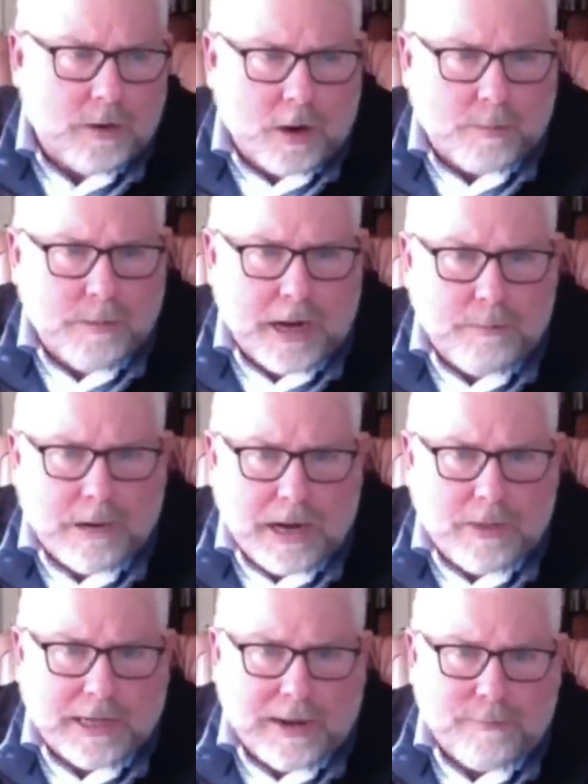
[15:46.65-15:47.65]
augmented by
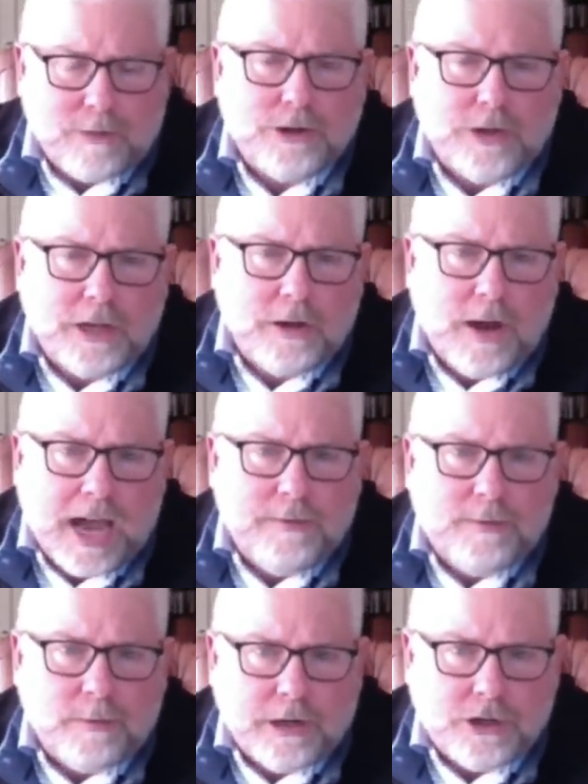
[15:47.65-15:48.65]
the leverage that you had
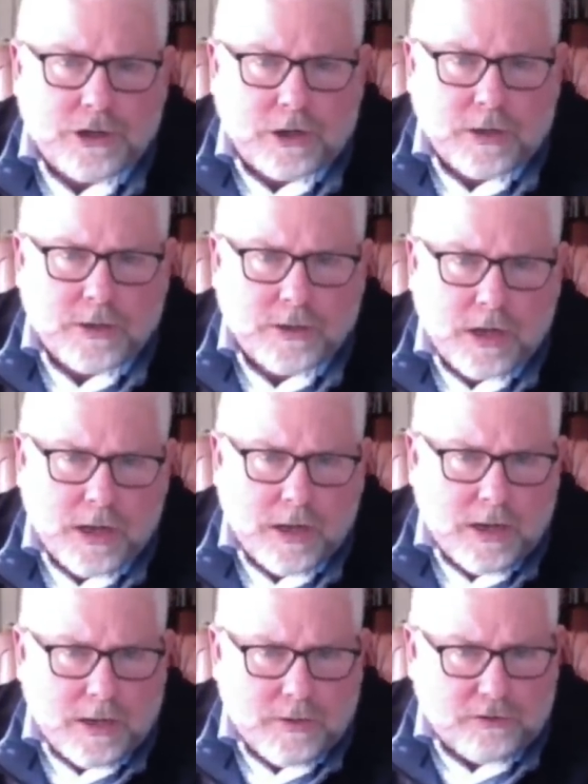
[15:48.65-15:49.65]
from insurance.
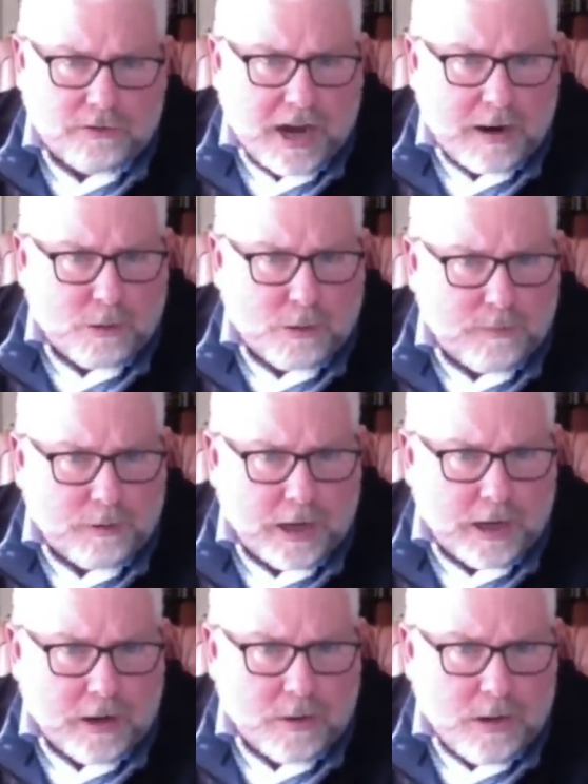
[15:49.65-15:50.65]
The stock
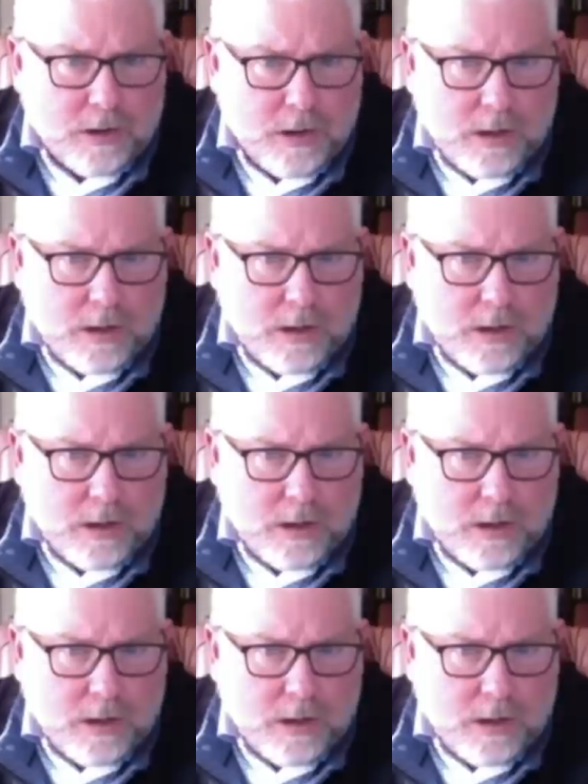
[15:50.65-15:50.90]
portfolio